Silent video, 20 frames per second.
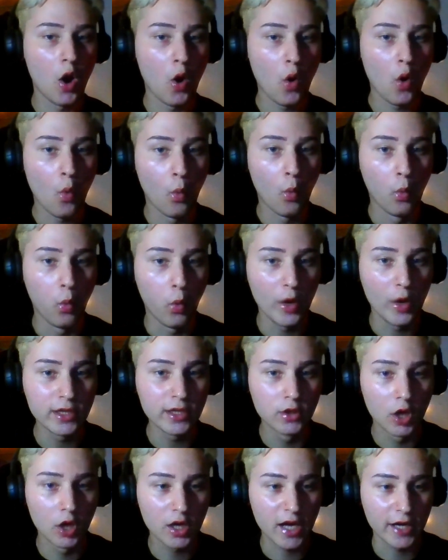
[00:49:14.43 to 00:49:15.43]
We
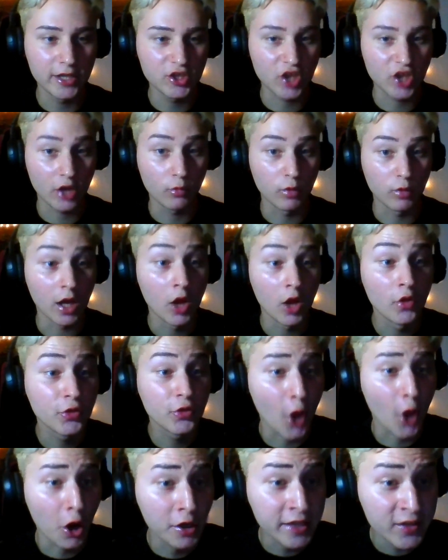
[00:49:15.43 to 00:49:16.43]
look at each other,
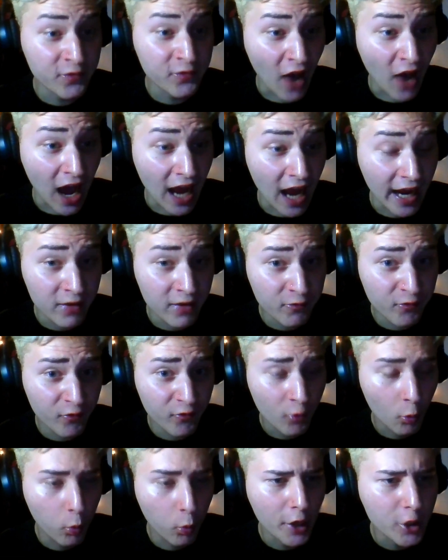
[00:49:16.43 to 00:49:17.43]
35?
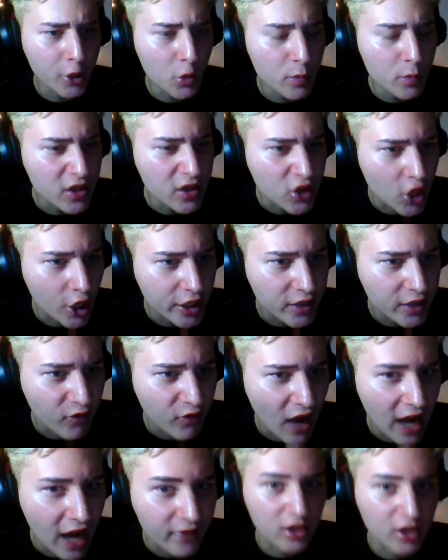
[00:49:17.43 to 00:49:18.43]
What do you mean
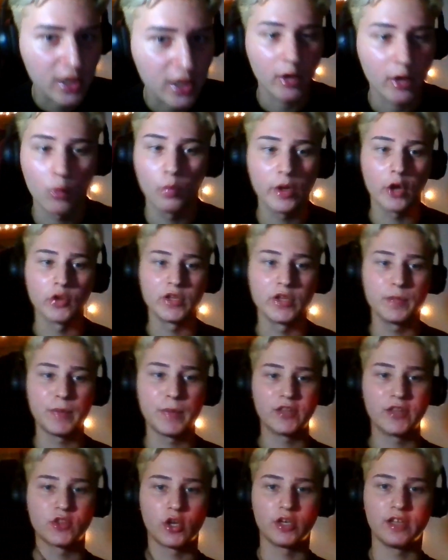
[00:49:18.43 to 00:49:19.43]
35? They're like, we only
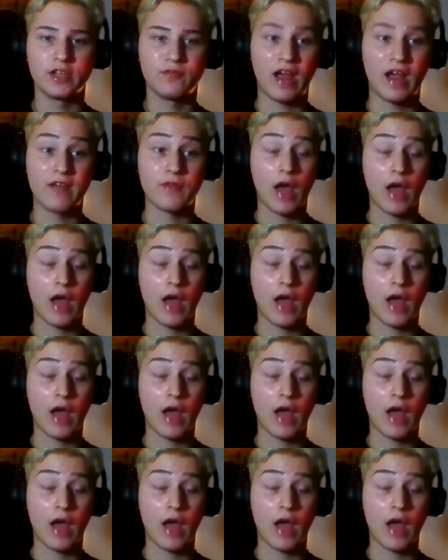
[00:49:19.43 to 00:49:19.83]
paid 35.